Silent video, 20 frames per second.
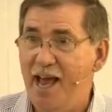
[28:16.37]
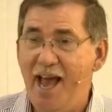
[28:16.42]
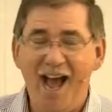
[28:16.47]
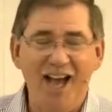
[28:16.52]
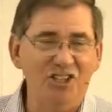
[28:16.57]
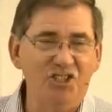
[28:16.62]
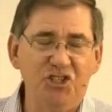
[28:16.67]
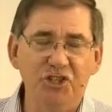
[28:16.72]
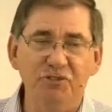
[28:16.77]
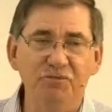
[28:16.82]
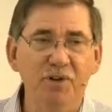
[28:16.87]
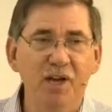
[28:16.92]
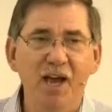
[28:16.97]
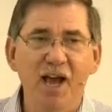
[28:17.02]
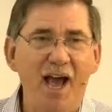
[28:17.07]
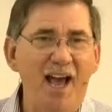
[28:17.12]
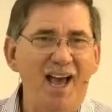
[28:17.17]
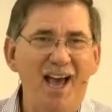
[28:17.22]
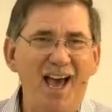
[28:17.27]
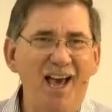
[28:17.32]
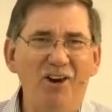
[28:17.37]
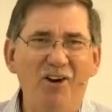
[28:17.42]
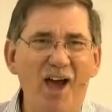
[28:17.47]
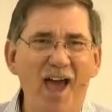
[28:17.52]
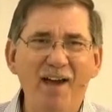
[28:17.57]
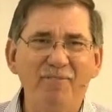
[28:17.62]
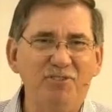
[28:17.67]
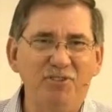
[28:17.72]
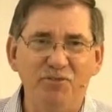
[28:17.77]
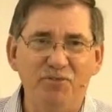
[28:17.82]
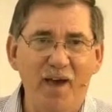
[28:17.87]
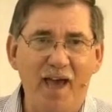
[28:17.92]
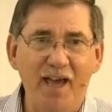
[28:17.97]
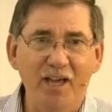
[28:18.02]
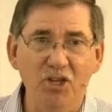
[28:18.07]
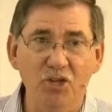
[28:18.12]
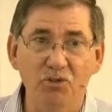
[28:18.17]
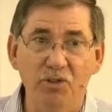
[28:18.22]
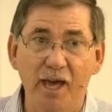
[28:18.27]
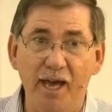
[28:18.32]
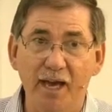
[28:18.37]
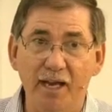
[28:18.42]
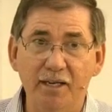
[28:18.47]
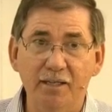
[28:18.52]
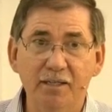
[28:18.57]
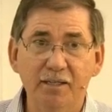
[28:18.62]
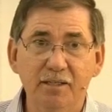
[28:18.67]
I shouldn't, I, I don't have to value that.